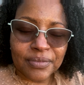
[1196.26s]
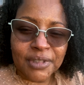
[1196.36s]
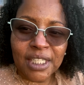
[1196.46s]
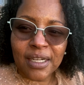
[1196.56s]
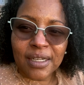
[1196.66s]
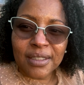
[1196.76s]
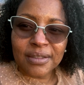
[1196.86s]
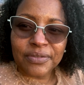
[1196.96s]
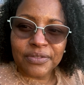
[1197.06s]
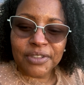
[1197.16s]

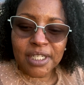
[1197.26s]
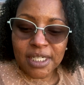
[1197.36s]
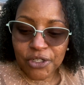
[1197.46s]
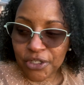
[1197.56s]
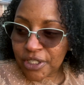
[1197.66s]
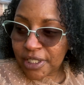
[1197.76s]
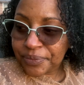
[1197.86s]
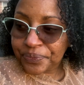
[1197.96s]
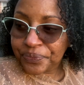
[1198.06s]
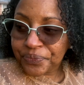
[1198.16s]
Yeah, very interesting.
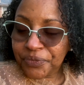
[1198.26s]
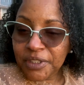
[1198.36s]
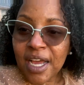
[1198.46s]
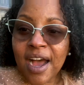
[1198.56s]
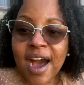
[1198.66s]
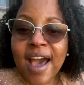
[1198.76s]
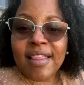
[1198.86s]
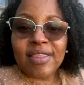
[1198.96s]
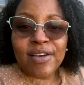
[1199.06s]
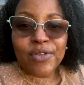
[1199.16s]
I
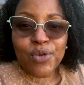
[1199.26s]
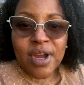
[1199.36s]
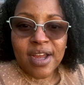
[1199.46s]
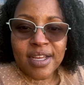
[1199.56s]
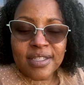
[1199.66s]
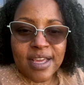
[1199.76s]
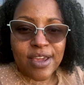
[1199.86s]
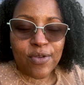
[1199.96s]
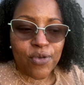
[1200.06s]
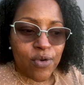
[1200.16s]
love you guys.
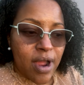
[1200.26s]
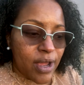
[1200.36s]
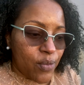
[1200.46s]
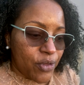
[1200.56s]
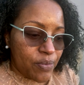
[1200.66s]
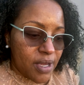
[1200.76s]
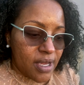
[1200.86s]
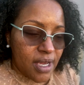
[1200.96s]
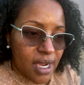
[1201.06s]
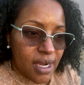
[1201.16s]
Thank you for rocking with
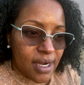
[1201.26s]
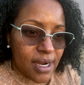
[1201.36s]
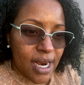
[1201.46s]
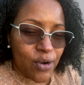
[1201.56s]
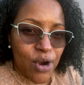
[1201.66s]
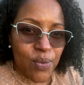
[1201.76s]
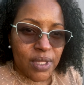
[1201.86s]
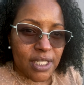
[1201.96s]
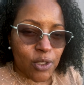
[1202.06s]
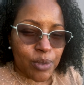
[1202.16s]
me. I don't know
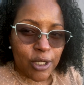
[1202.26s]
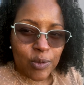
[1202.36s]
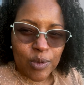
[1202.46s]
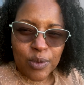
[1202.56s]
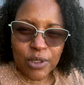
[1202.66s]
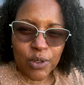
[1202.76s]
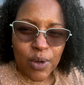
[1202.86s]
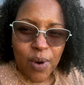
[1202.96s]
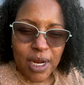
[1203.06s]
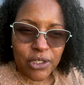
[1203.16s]
when this will post, but we'll do
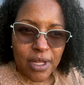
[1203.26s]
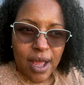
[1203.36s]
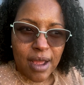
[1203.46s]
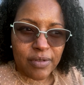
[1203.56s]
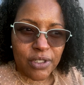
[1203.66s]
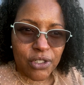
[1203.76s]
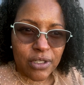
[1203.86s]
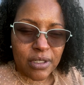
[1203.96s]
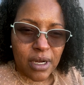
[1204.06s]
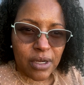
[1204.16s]
a watch live and
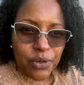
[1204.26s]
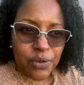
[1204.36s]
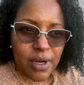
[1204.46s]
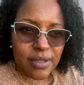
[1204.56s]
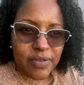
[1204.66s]
just talk through all of